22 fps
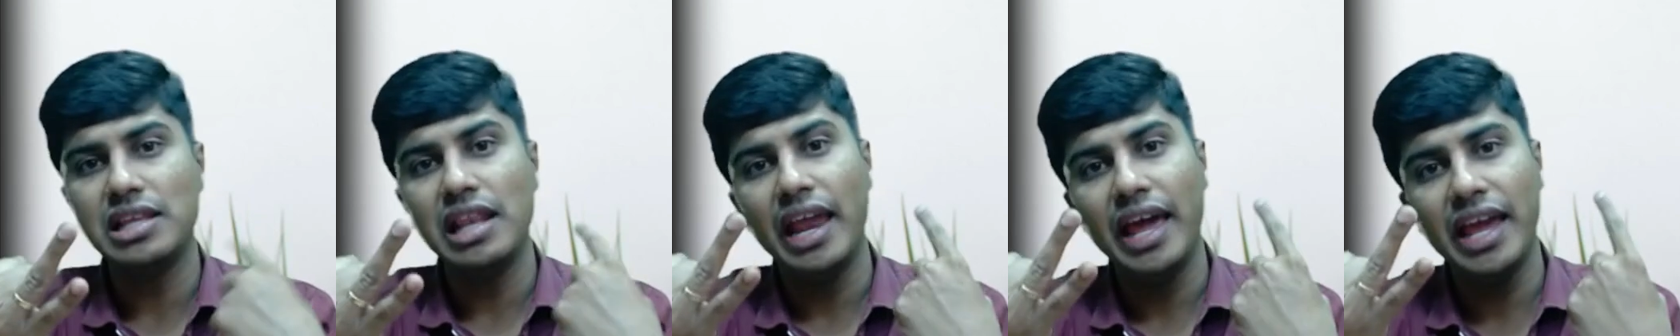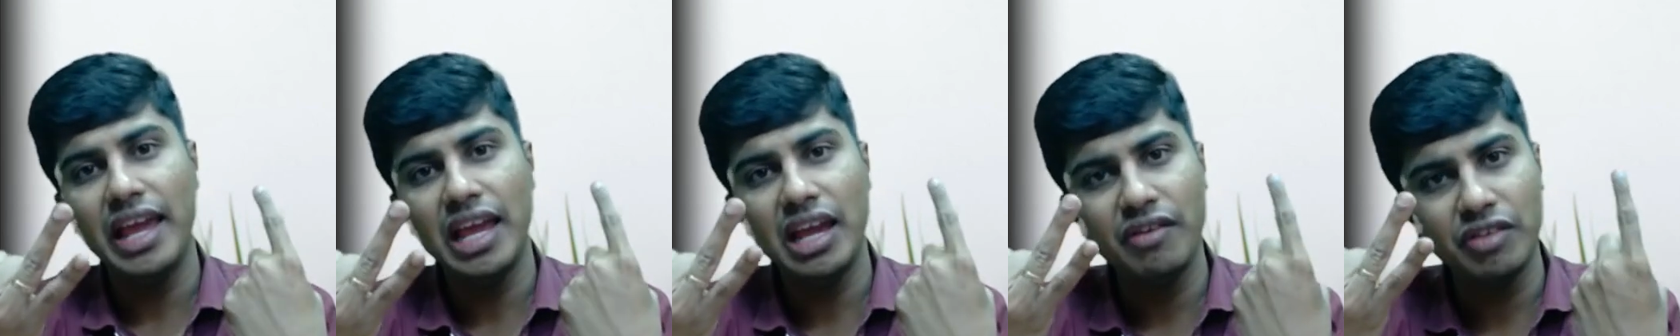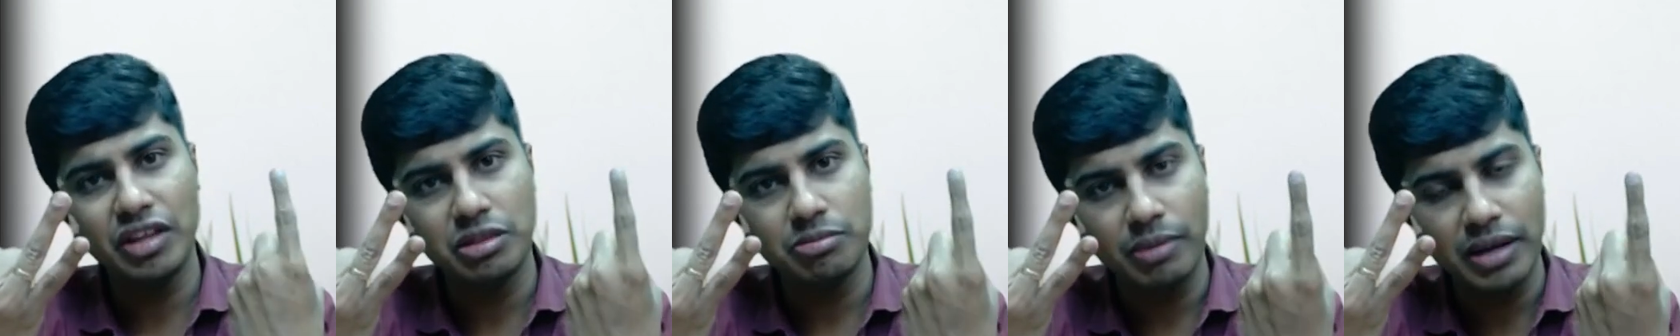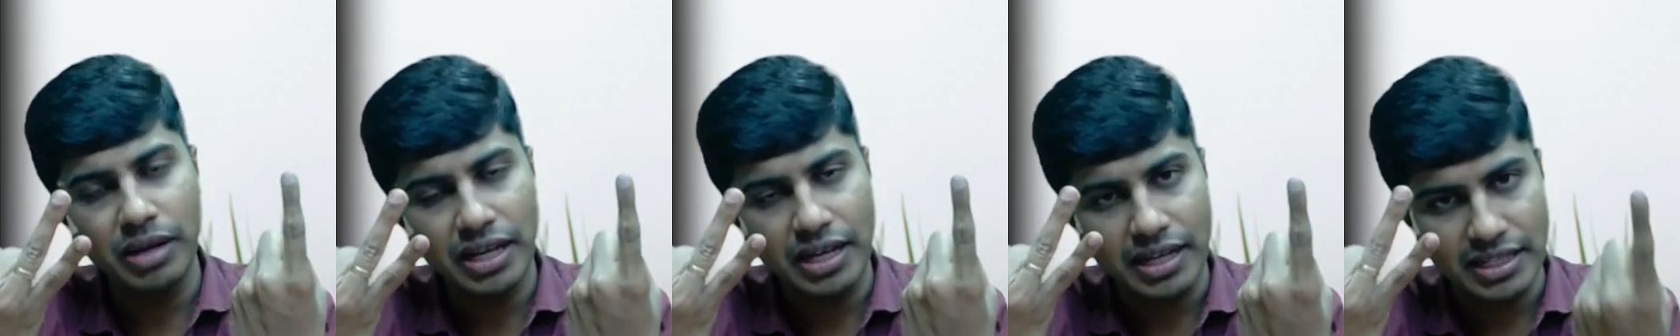is lying with
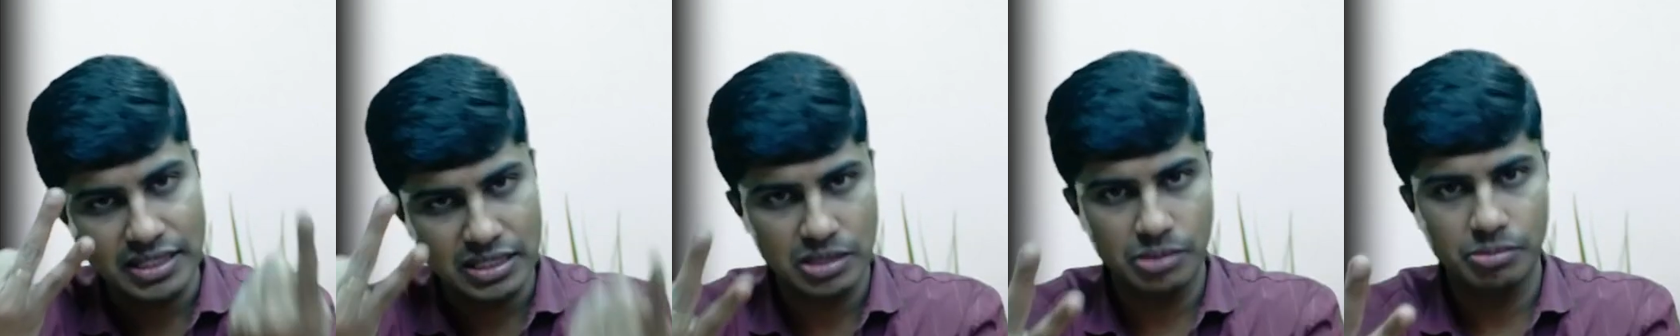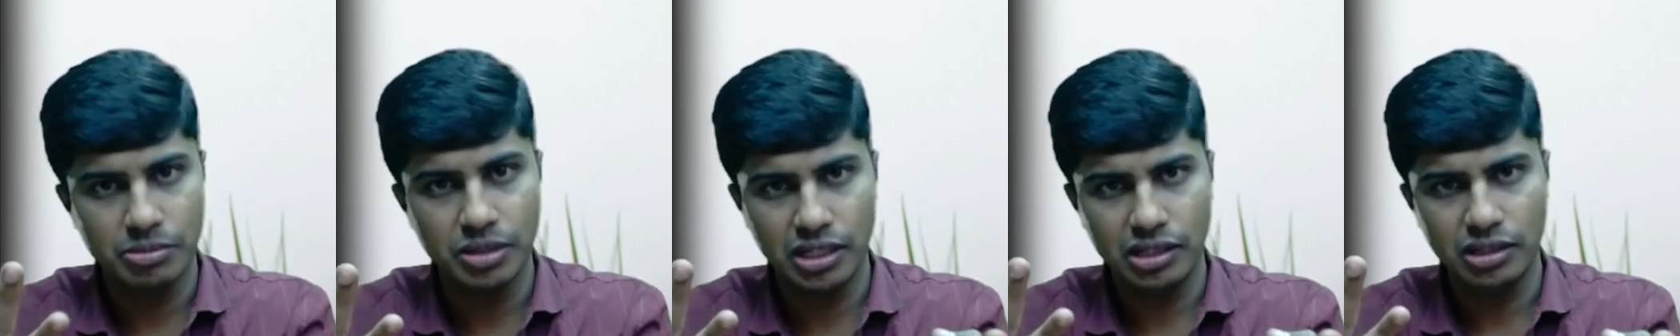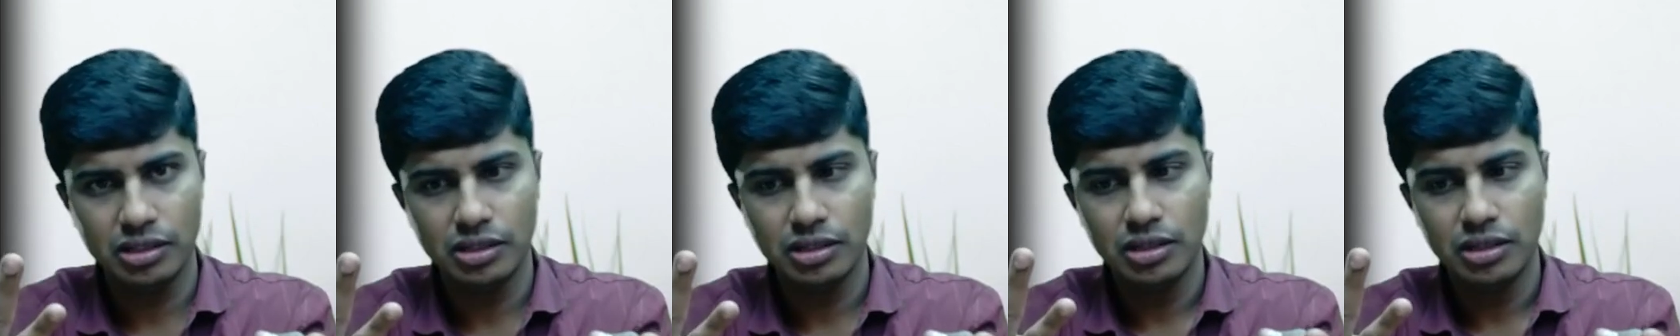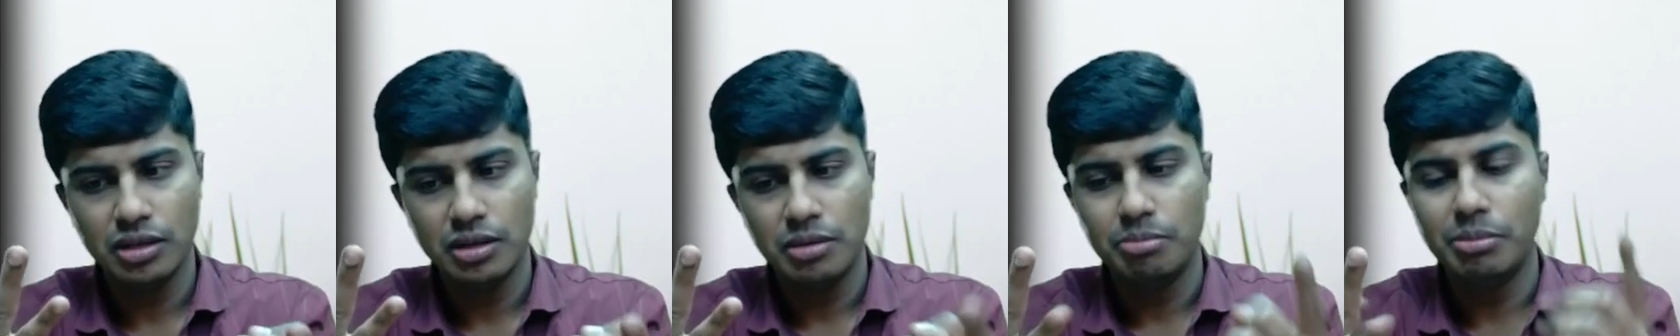my customer,
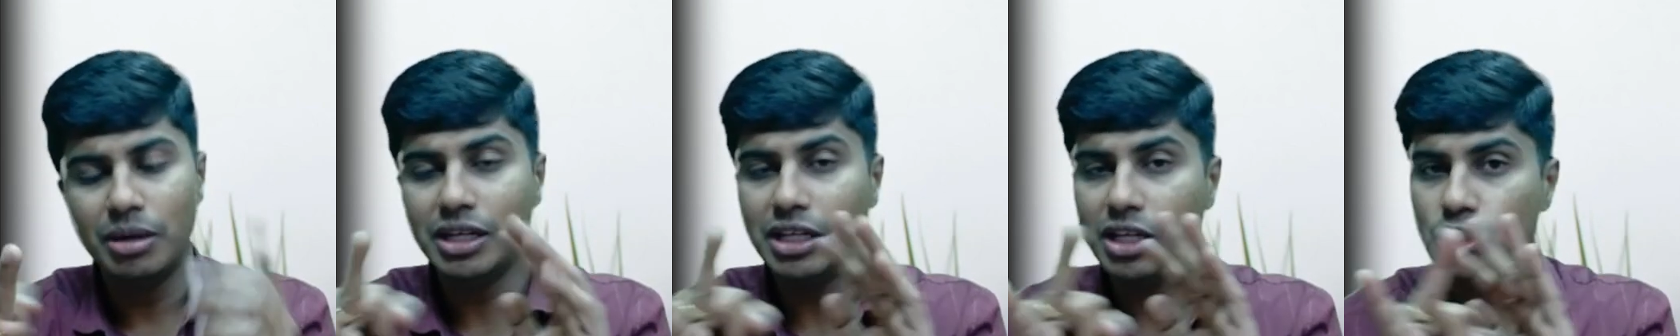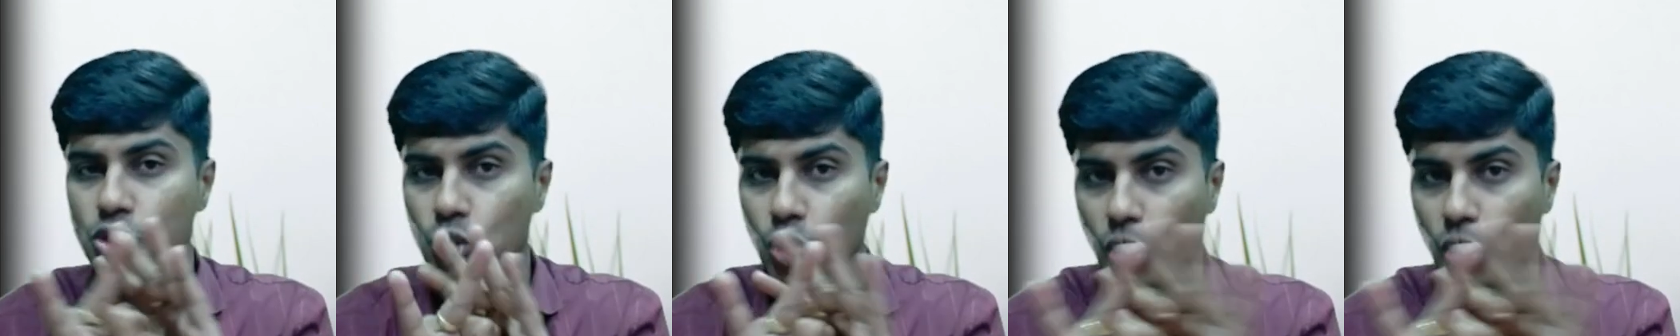but he has